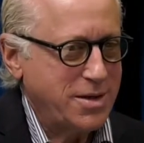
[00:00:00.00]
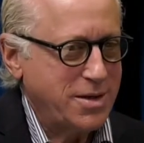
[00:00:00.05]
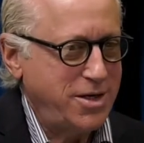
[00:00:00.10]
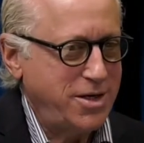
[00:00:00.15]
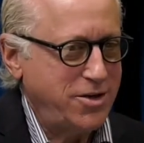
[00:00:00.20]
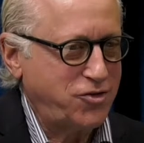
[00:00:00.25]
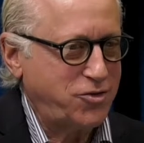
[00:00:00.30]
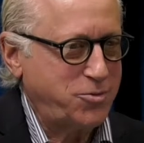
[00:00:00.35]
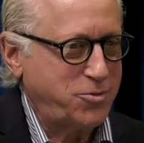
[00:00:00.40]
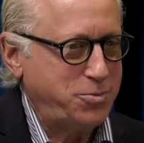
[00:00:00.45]

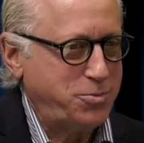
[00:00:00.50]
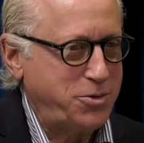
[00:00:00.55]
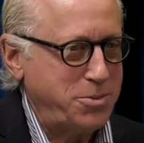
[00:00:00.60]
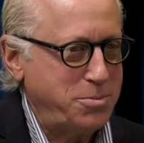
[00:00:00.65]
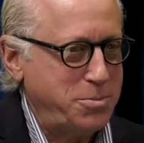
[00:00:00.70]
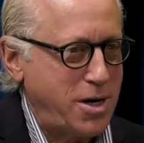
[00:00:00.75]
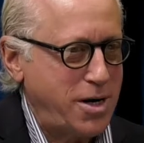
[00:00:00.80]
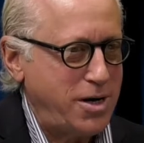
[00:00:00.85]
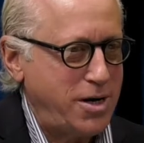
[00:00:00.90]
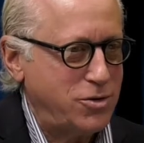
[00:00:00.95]
it's been
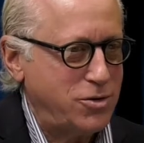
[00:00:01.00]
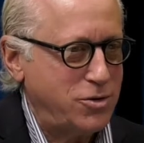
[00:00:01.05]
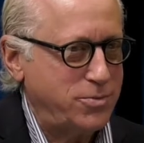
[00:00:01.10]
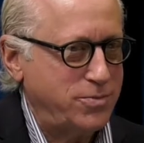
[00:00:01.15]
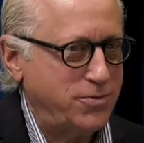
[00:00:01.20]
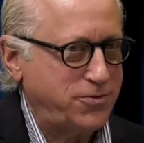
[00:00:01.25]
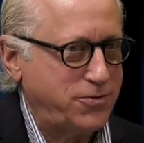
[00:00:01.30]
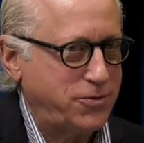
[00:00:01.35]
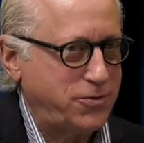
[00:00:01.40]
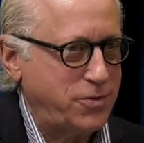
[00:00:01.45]
my home
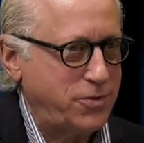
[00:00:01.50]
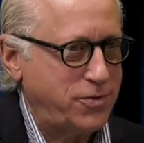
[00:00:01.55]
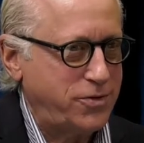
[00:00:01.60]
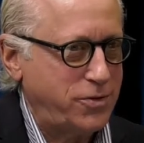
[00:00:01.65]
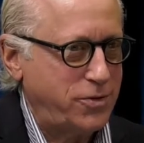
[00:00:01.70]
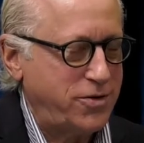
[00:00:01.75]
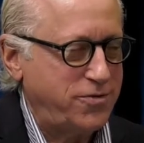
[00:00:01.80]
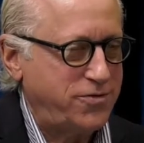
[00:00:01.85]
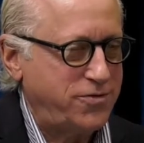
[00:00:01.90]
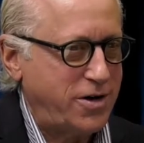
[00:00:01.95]
for
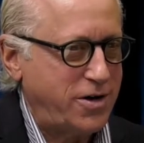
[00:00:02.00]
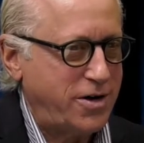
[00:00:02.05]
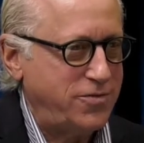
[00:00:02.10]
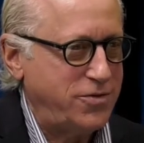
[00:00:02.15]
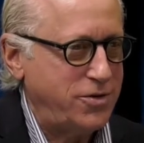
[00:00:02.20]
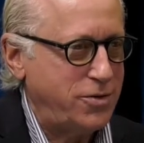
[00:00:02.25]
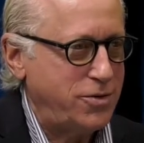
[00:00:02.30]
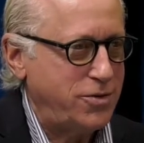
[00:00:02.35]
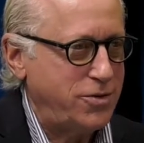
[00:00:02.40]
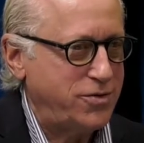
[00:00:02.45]
35
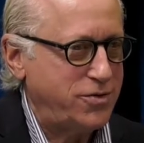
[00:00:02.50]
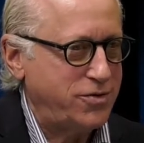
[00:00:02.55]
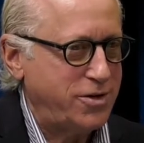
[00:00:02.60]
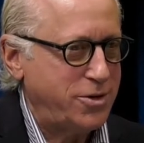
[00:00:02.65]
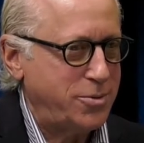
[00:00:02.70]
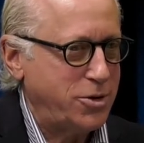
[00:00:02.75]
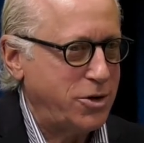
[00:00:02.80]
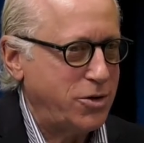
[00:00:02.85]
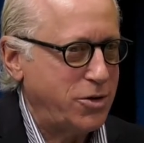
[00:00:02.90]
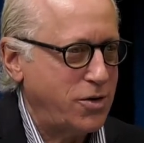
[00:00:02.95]
years,
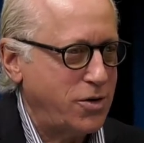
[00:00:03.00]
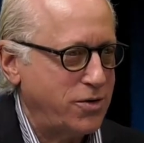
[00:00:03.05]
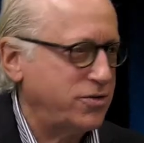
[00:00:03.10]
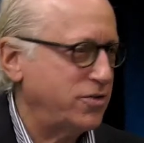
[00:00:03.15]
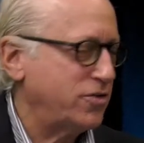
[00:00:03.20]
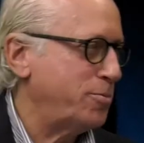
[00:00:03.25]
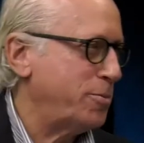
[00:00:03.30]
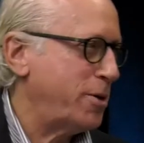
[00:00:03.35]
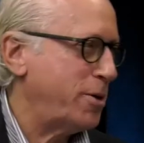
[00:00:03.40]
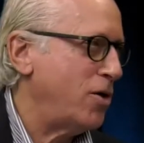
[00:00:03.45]
and because
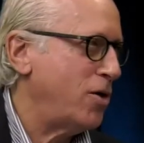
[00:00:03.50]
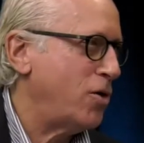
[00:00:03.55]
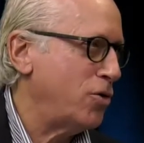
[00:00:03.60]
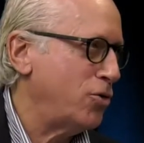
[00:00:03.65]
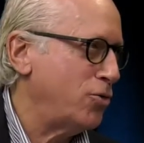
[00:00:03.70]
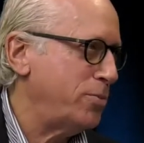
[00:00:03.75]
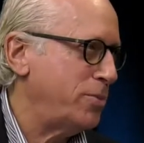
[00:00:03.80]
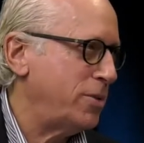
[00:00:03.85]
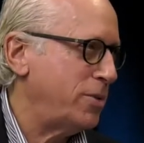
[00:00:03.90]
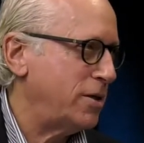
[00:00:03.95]
it's my
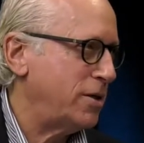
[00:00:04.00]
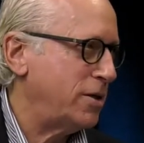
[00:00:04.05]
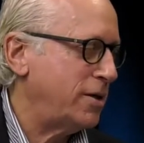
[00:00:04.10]
home,